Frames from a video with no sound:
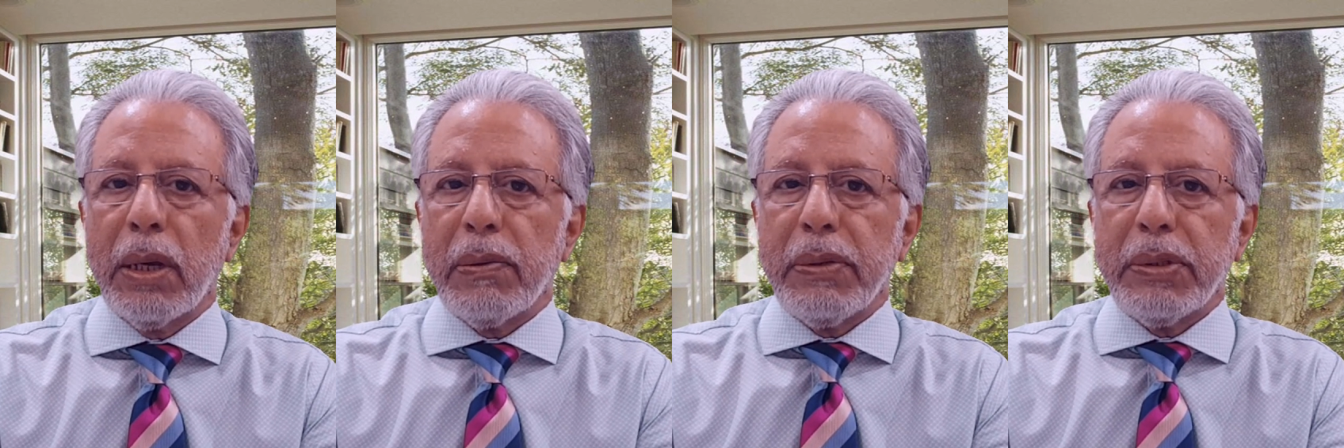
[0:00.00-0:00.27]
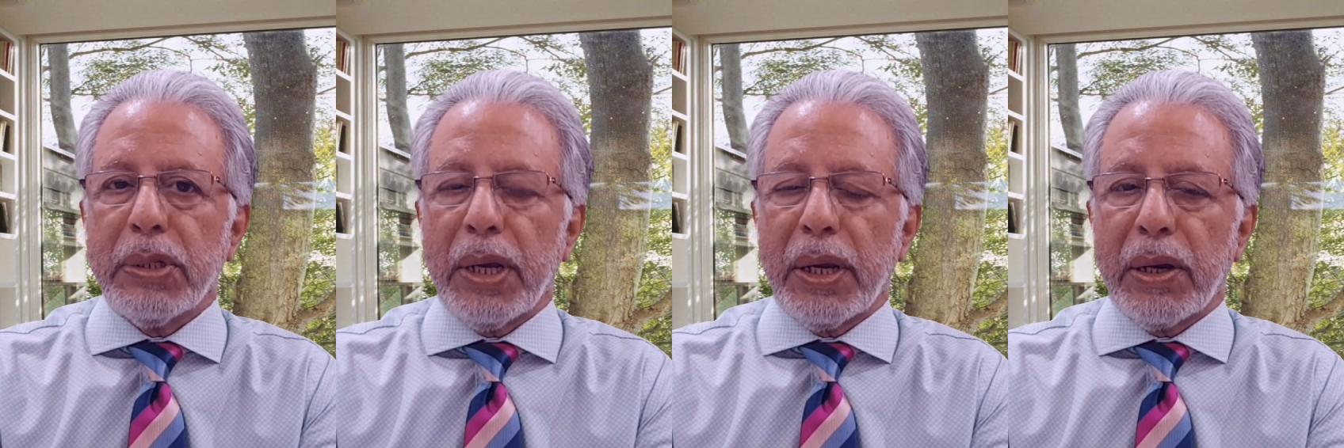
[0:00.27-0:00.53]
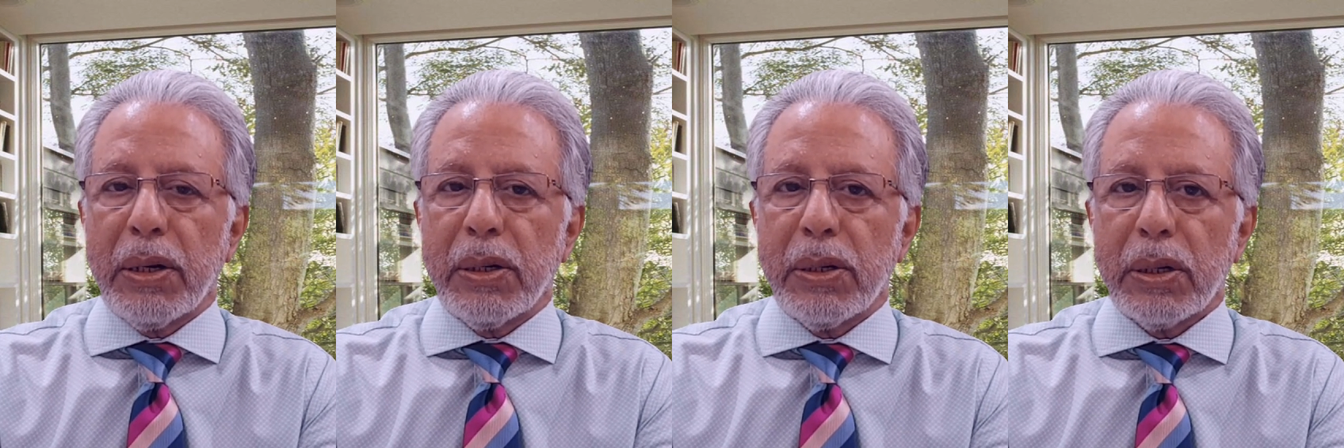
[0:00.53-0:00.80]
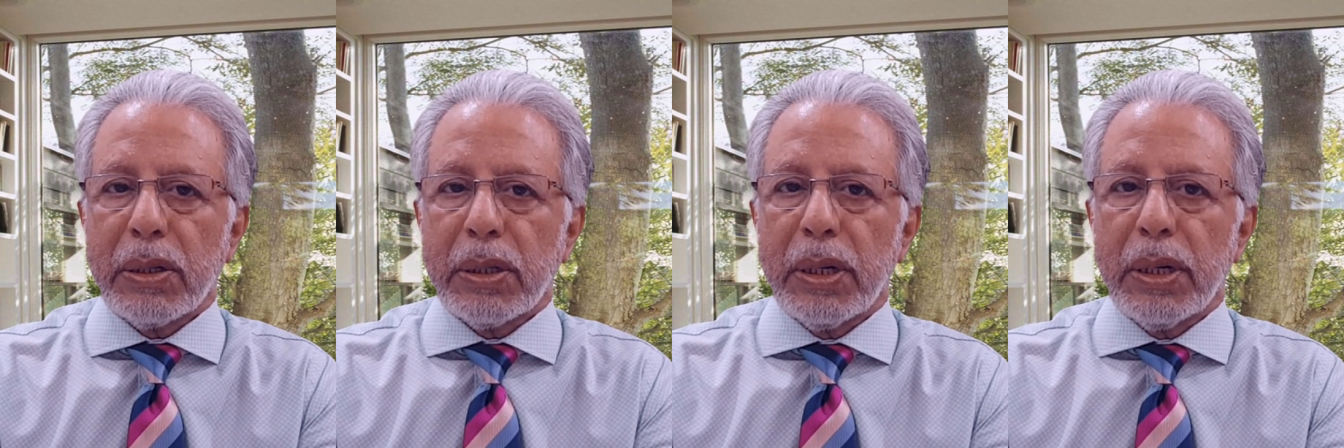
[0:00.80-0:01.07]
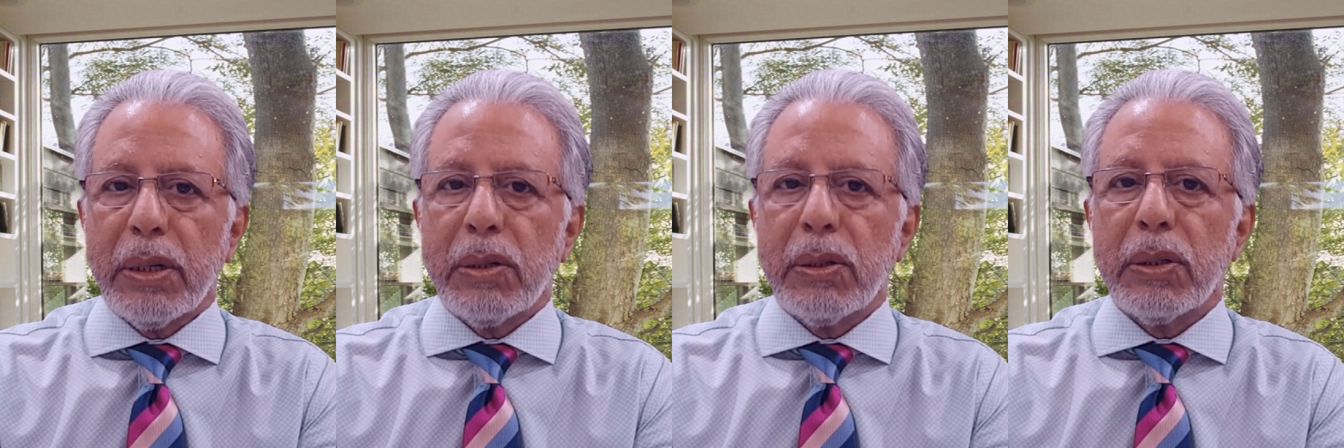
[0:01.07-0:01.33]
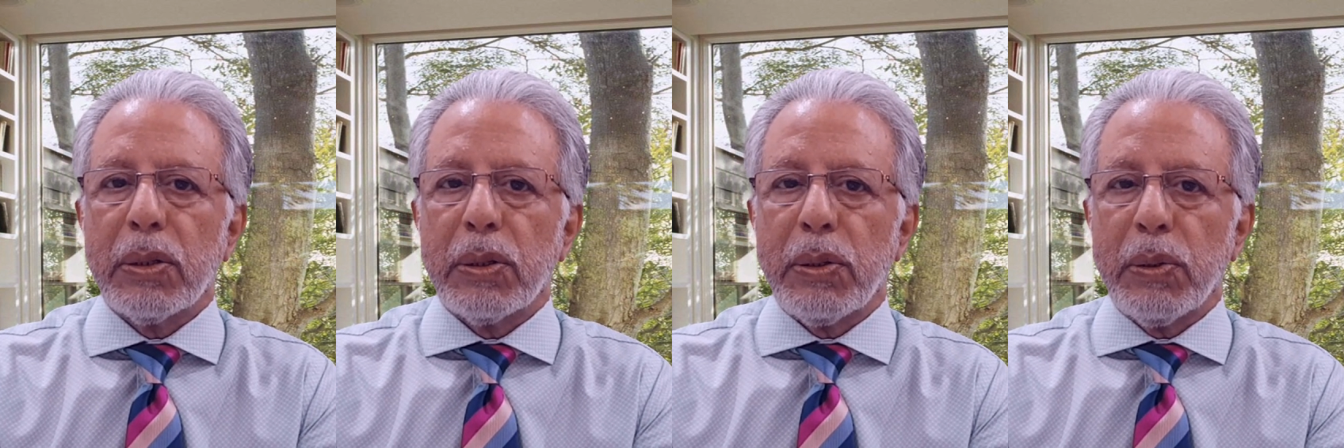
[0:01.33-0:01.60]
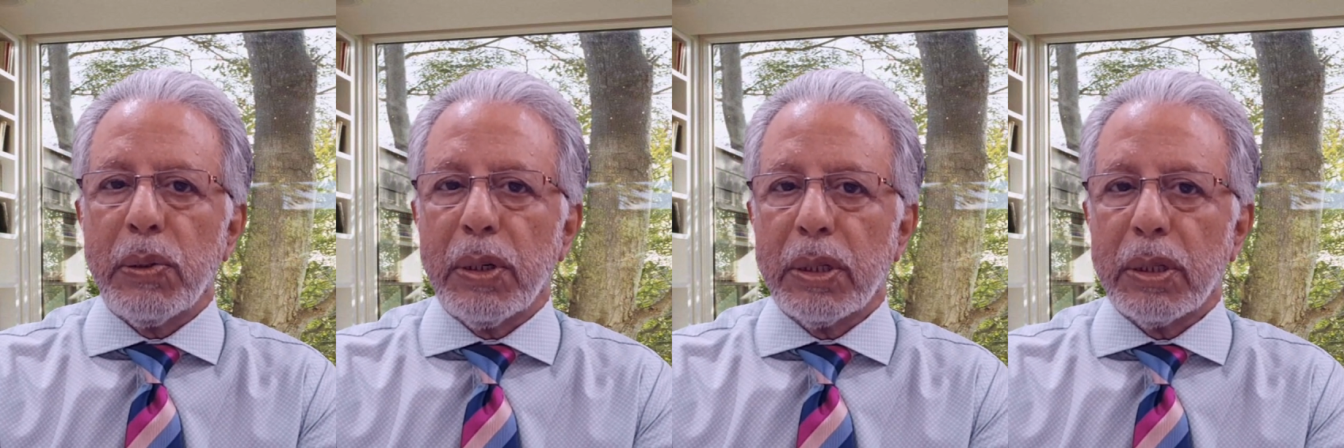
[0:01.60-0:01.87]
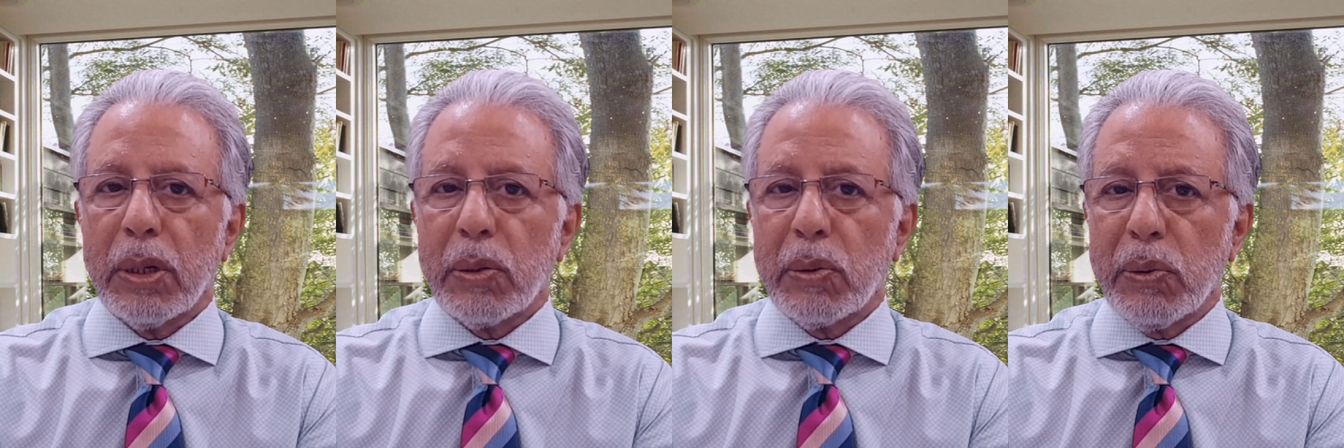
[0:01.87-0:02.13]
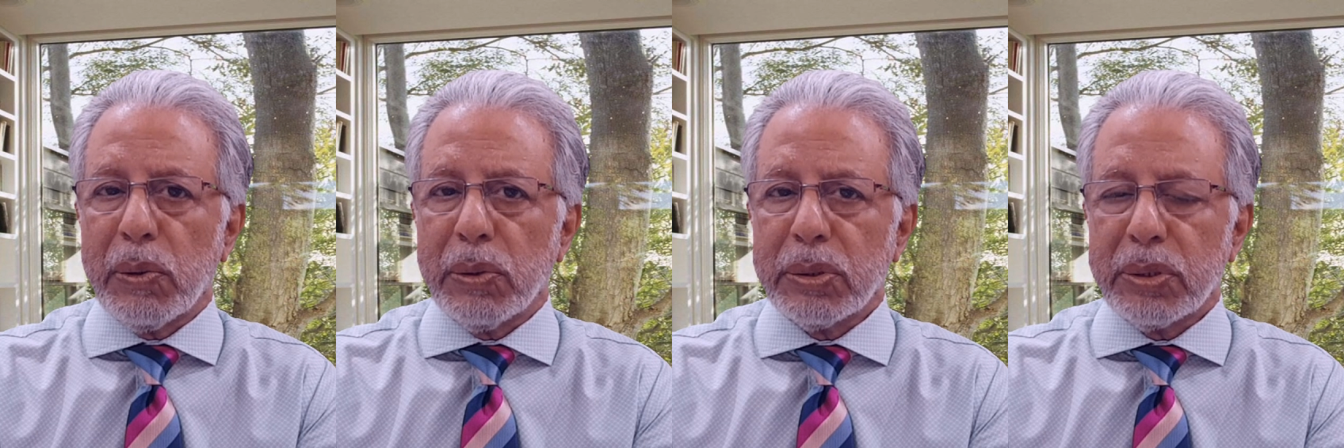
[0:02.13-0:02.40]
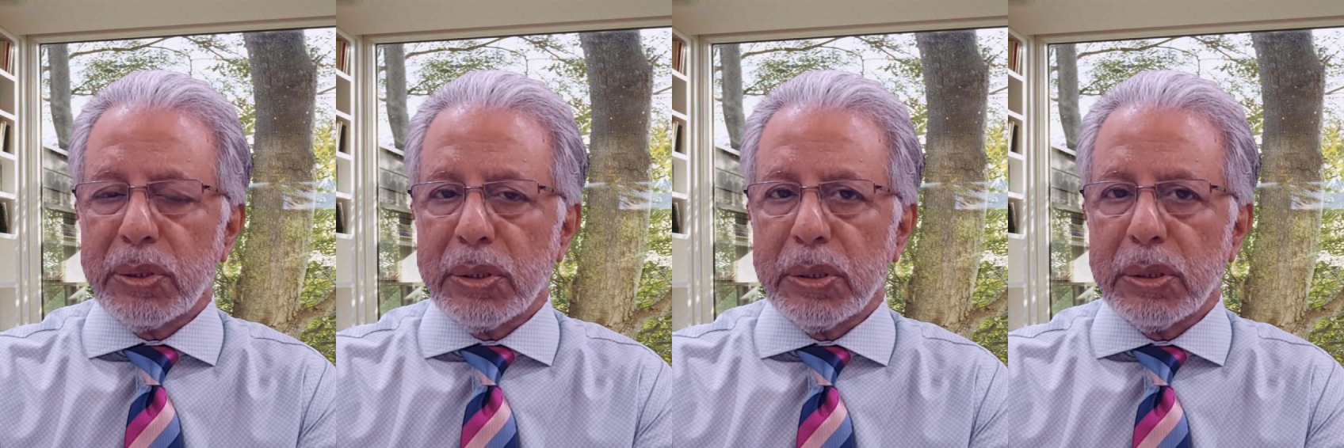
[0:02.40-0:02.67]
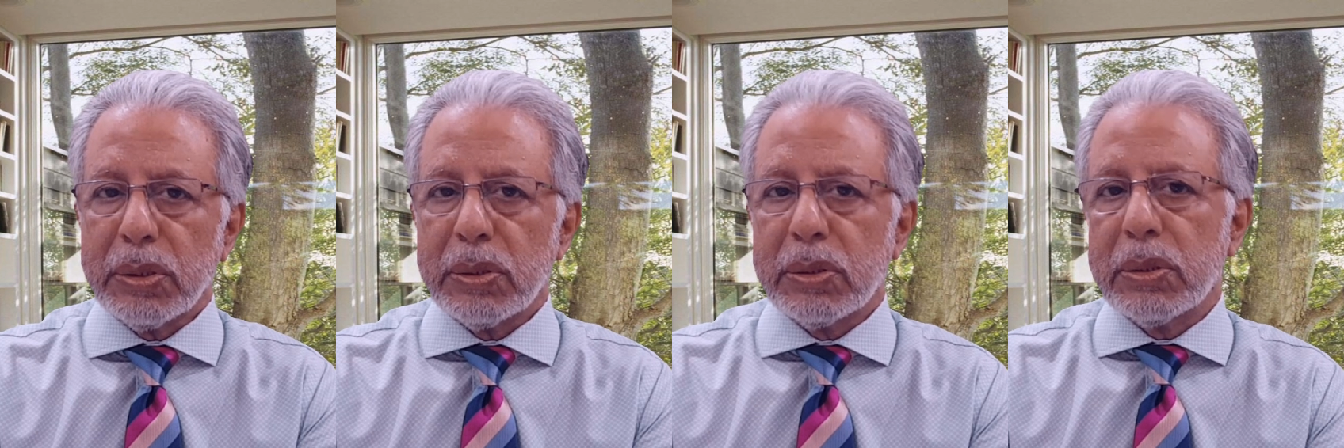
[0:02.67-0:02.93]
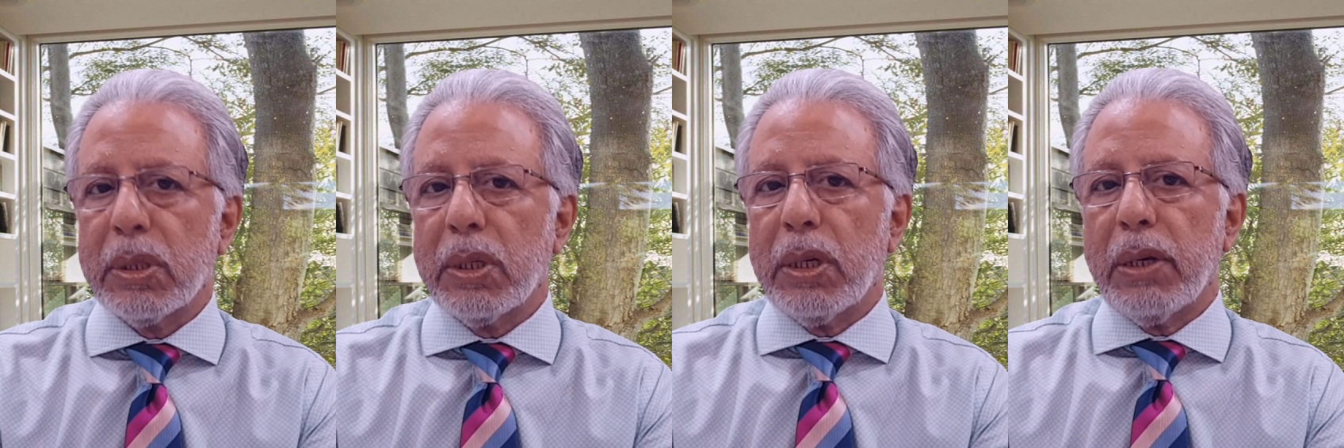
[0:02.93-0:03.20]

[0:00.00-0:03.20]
which I conducted during the courses